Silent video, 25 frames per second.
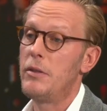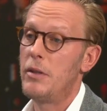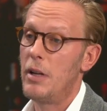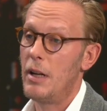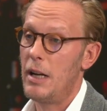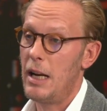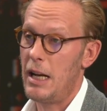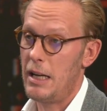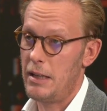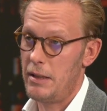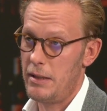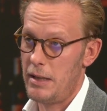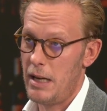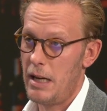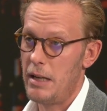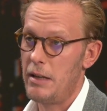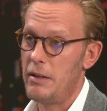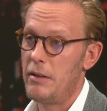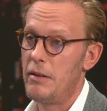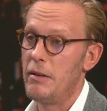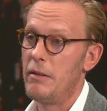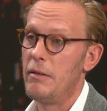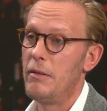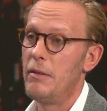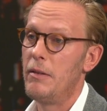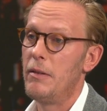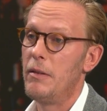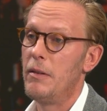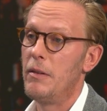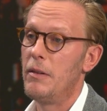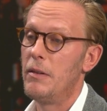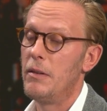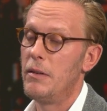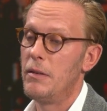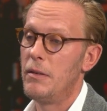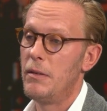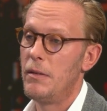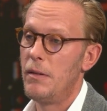Land's, Land's End? End? On, on my
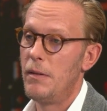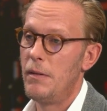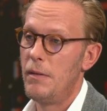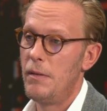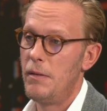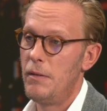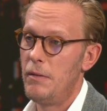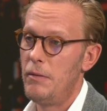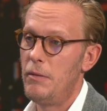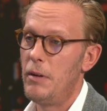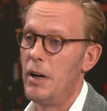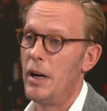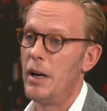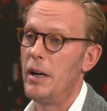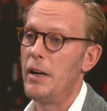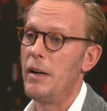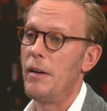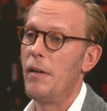tandem. Right.